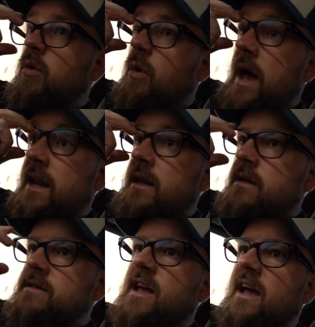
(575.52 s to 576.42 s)
or any
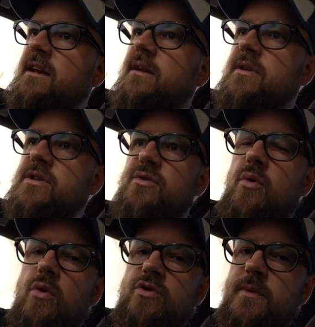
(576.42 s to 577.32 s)
secondary
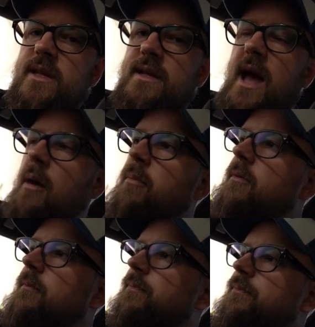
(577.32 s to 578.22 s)
source with a DAP,
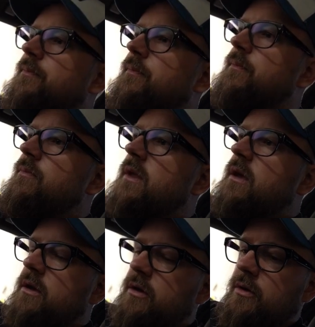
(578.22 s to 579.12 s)

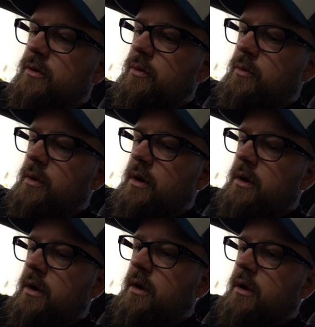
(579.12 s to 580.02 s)
you
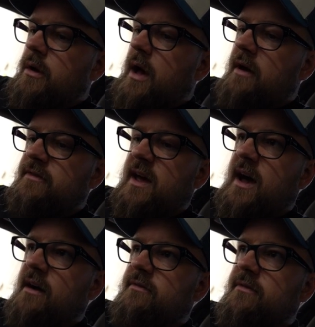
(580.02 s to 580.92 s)
have to
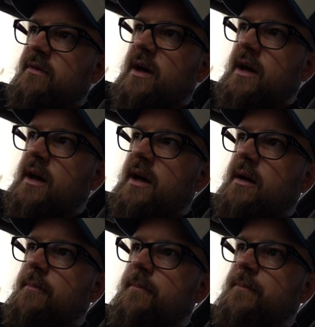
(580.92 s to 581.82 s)
have
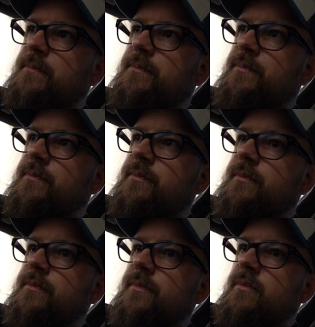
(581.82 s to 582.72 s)
a
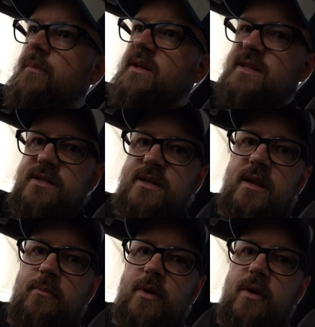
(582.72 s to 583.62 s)
digital
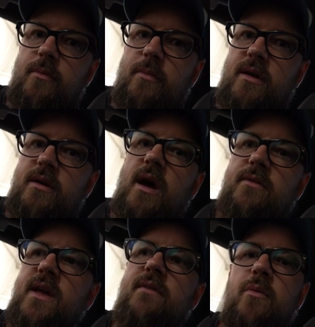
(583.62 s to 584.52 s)
input, and you have
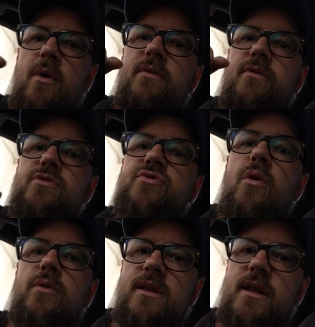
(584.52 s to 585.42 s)
to have a way of
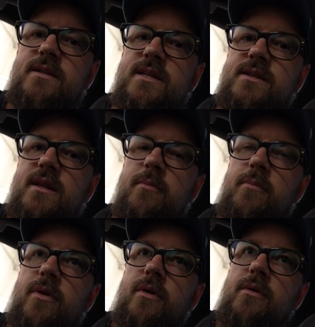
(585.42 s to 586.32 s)
controlling that digital
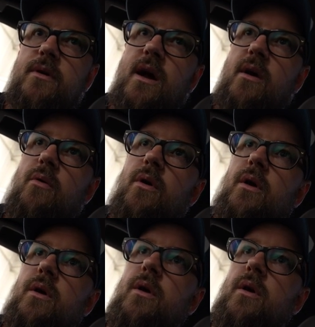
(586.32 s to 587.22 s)
input. Now,
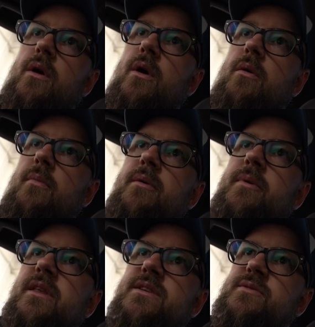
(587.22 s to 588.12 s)

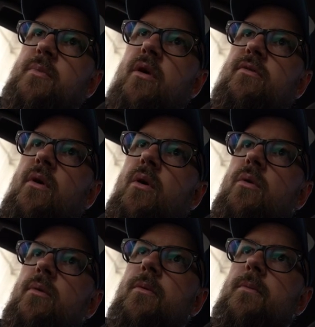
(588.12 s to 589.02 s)
maybe this is my fault,